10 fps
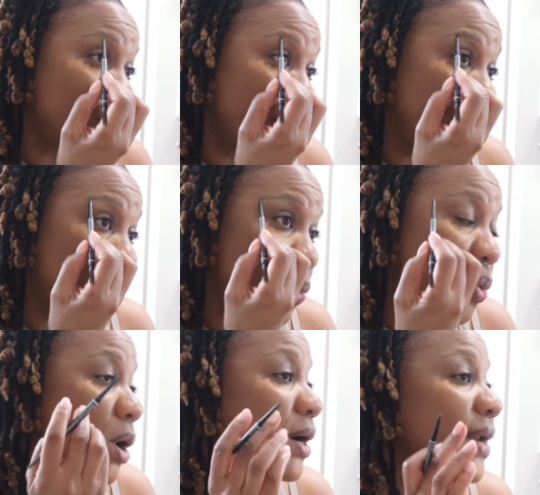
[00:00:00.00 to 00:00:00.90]
where you
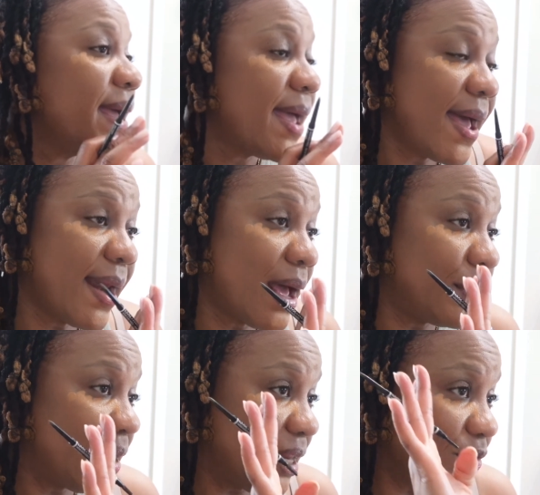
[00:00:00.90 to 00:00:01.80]
want. And
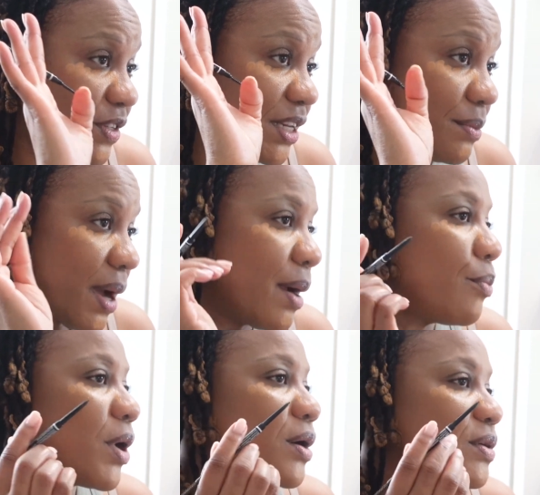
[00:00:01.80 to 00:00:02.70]
I'm lifting my
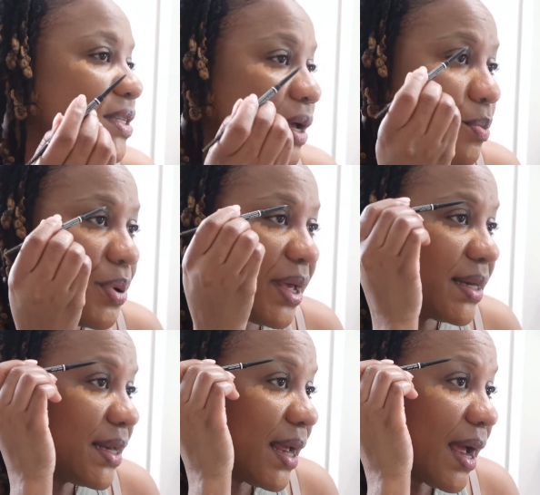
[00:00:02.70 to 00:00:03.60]
brows a
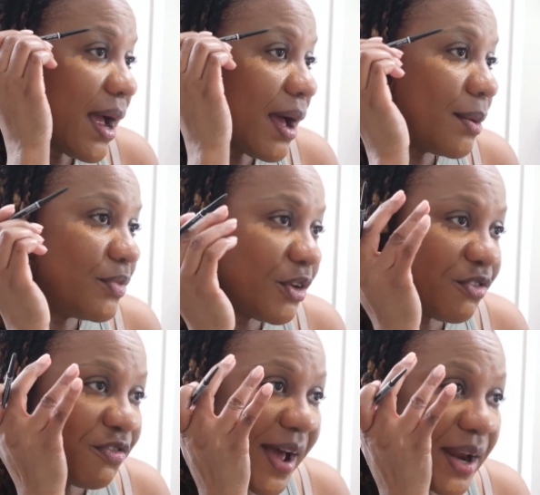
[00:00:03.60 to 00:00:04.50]
bit. The
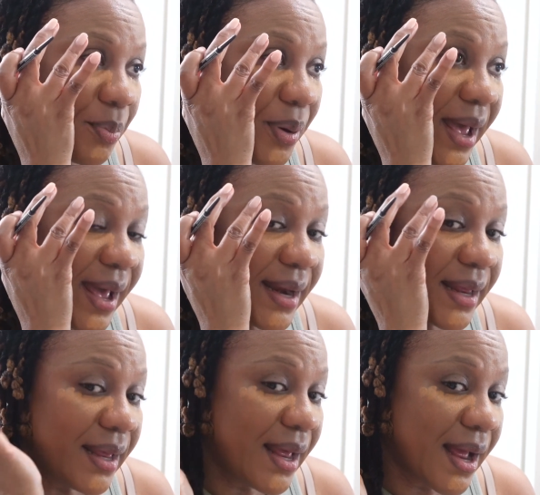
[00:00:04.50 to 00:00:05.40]
fatty
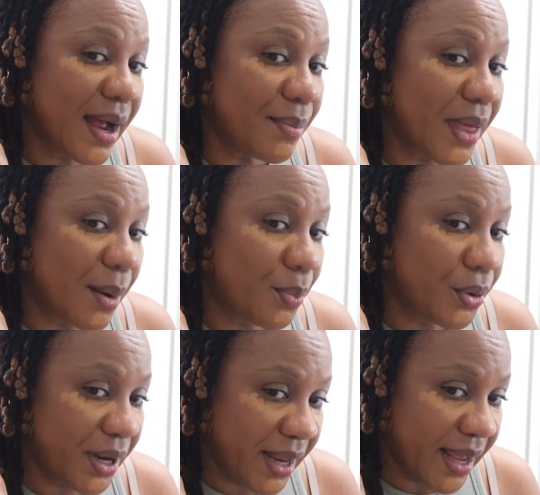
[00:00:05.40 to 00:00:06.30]
pad, I'm not
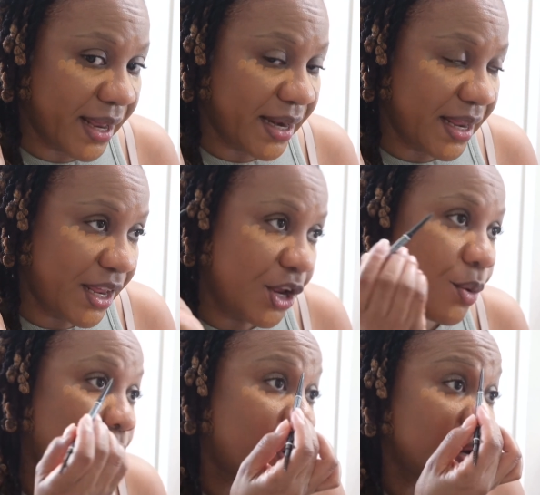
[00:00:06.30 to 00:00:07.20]
putting any
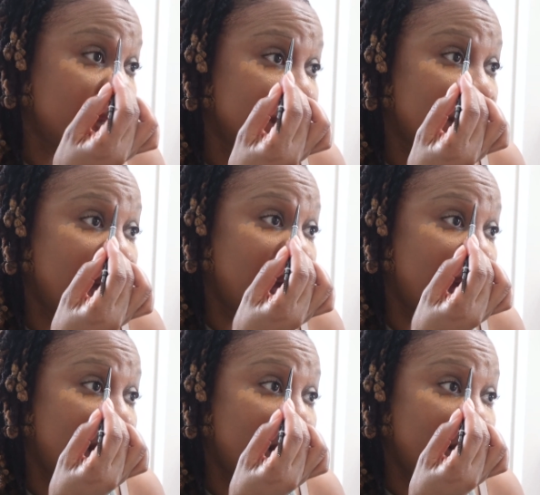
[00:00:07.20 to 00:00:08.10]
hair products,
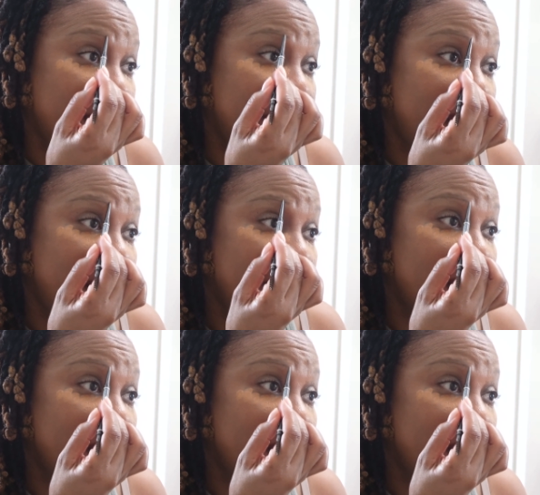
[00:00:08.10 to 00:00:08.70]
any